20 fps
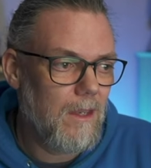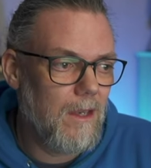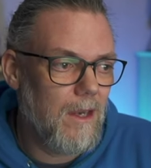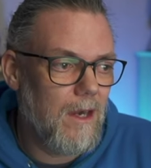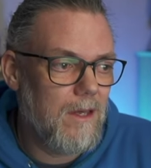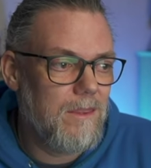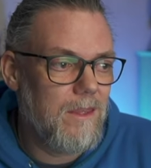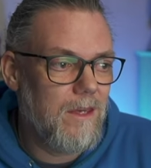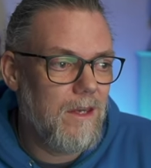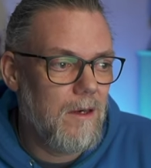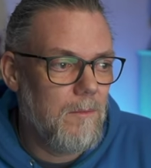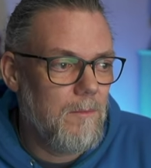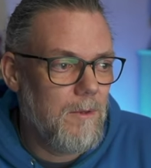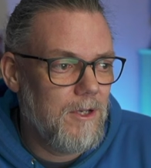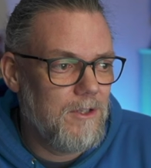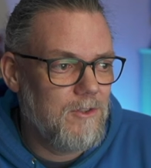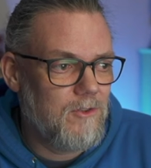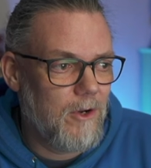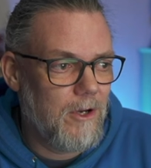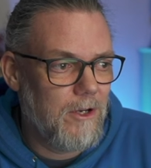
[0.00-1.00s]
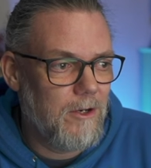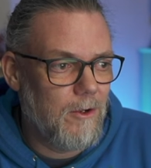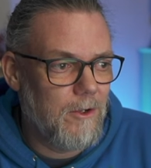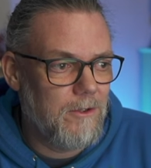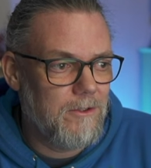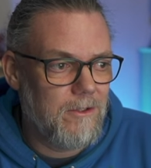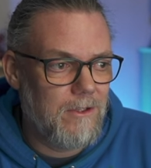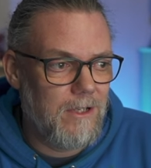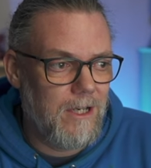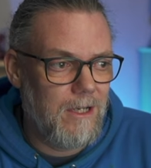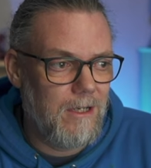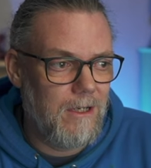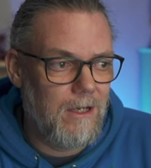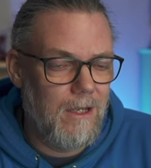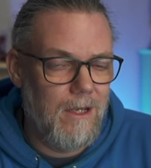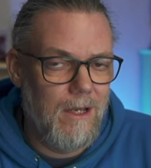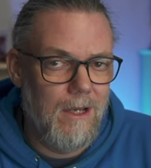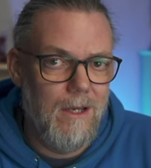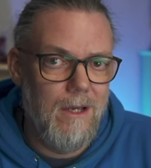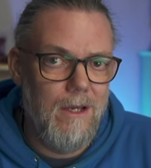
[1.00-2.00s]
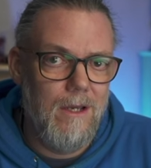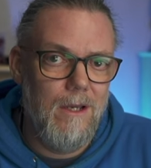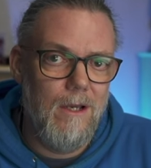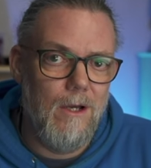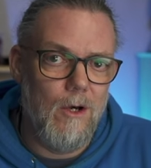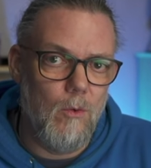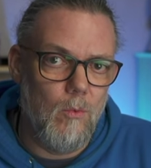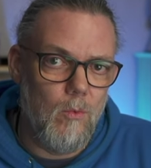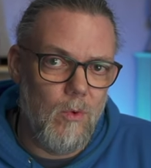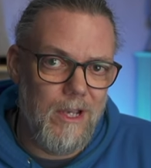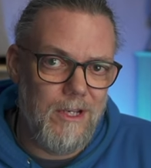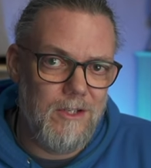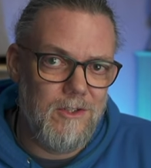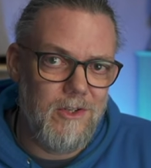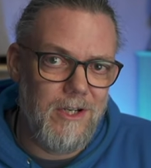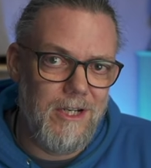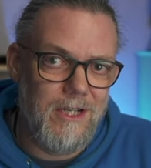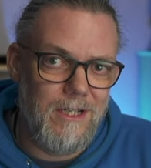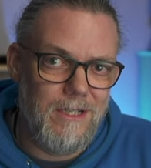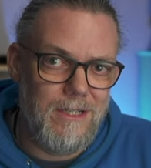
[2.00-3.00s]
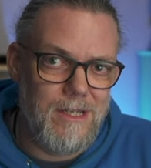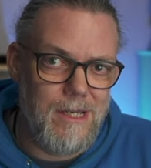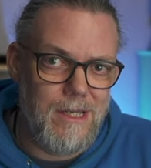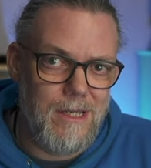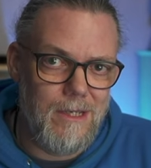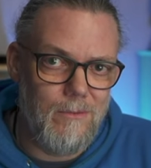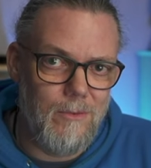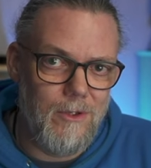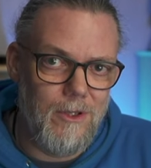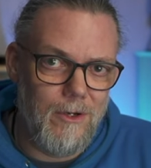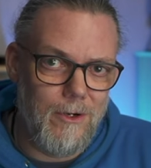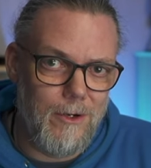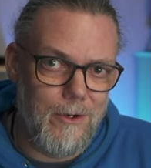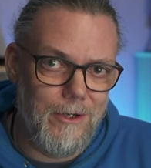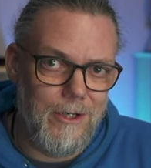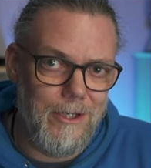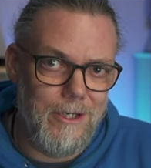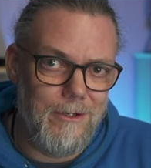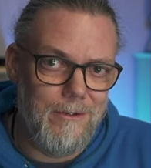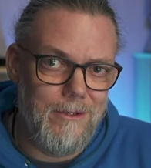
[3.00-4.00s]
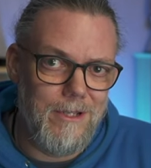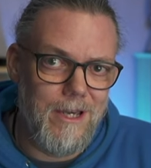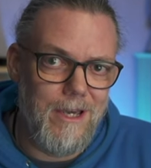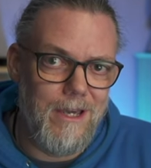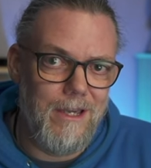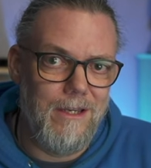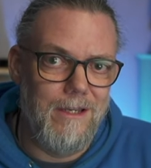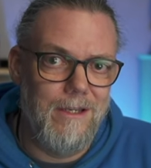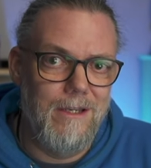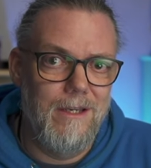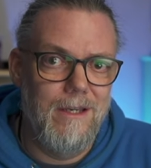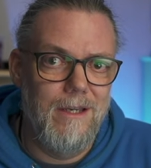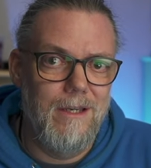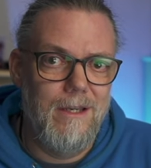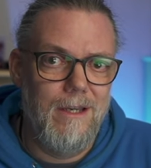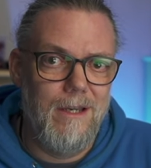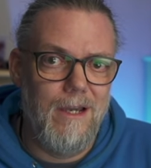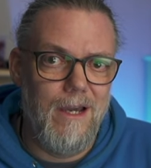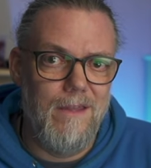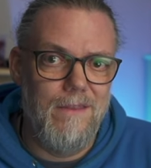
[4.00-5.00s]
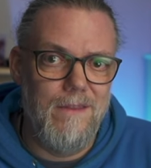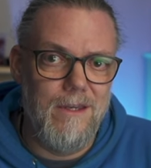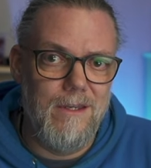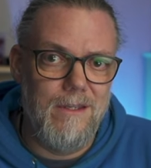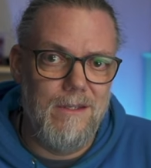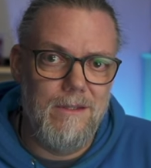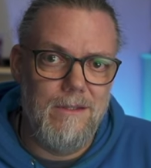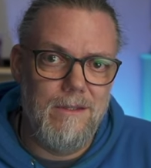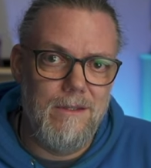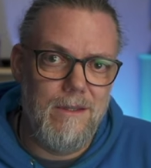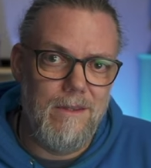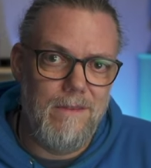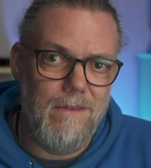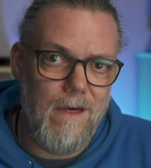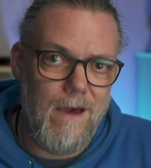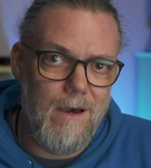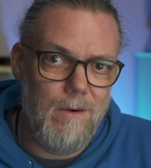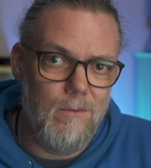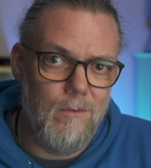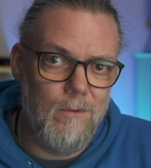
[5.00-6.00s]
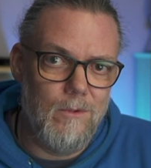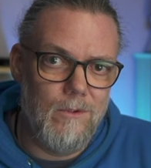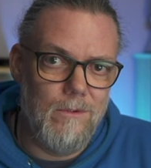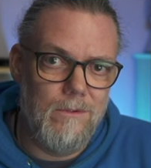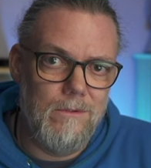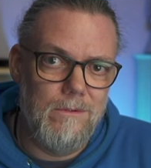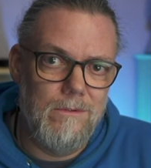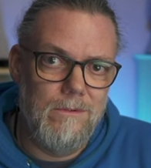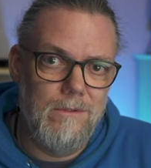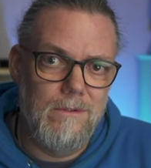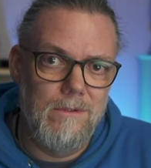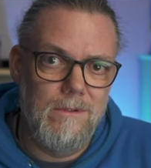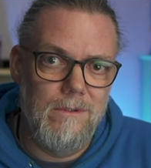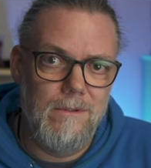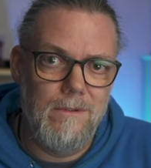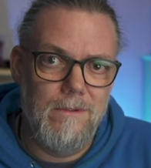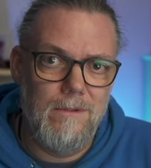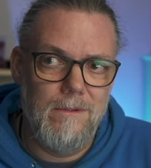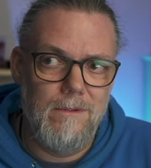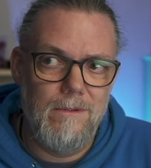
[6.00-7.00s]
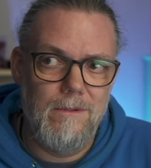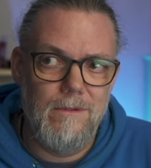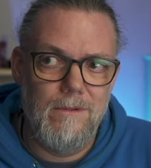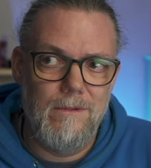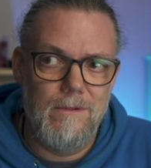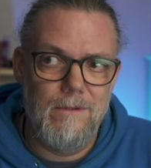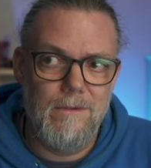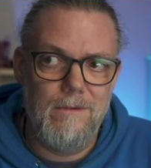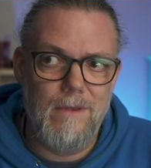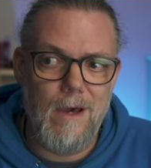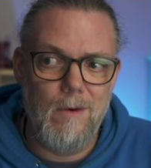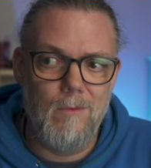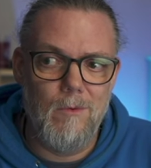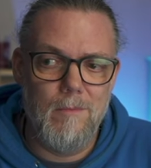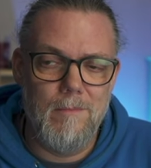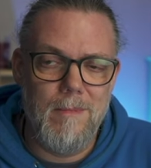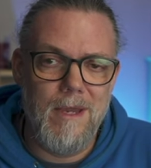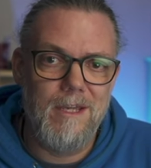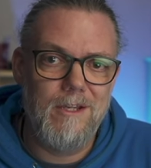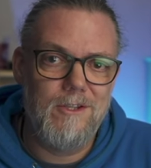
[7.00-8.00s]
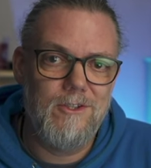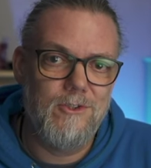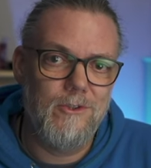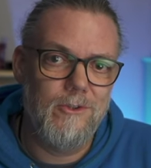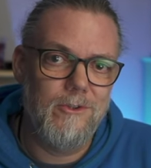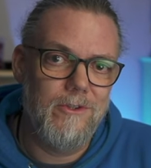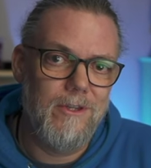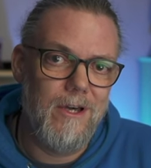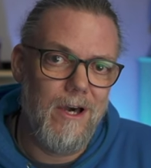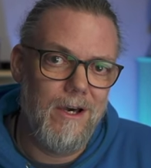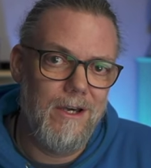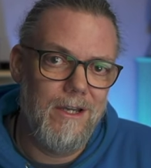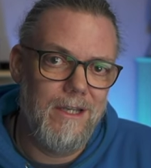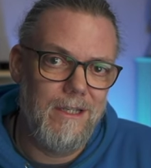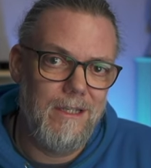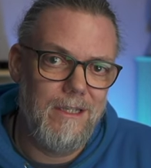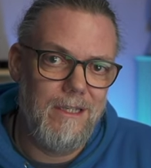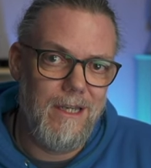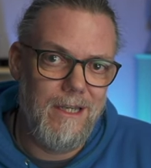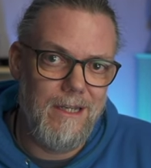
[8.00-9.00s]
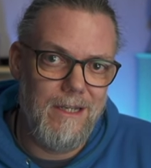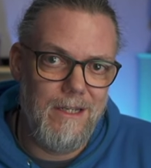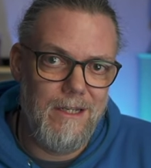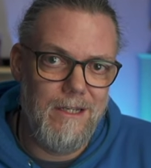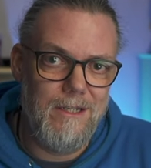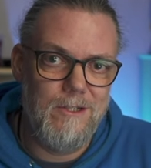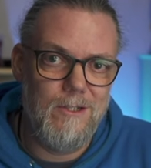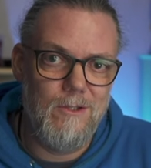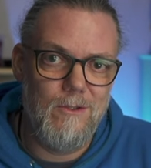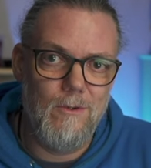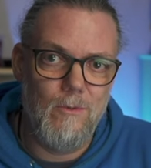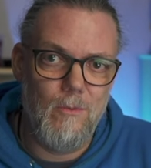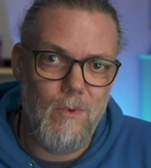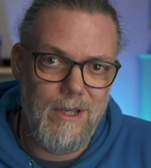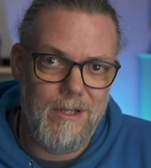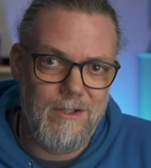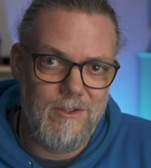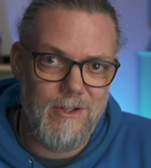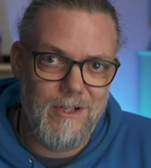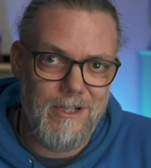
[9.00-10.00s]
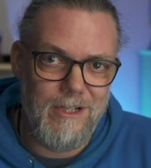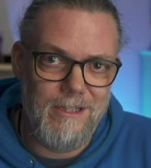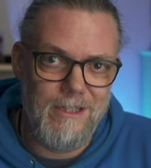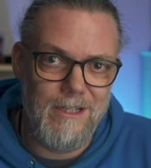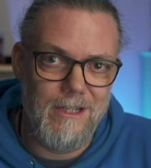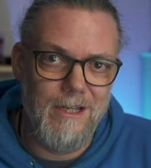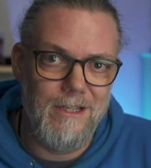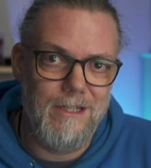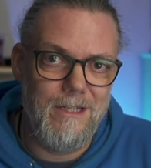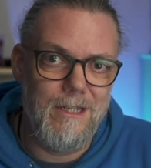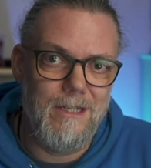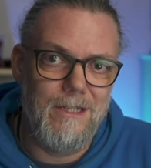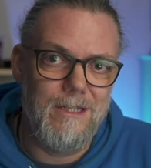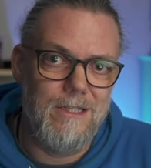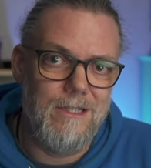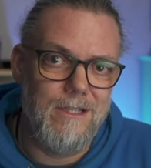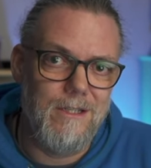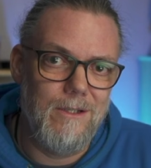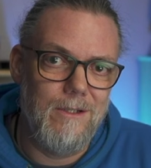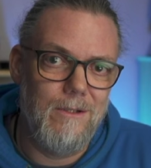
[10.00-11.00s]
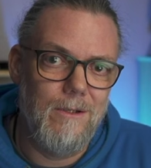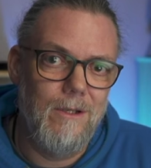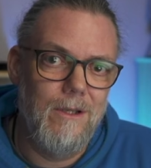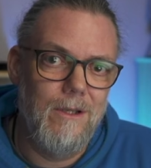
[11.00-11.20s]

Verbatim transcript: I think I might try and alternate a weight training day with a cardio day, and then that will that will make sure that I get in and do the weight training that I need to do,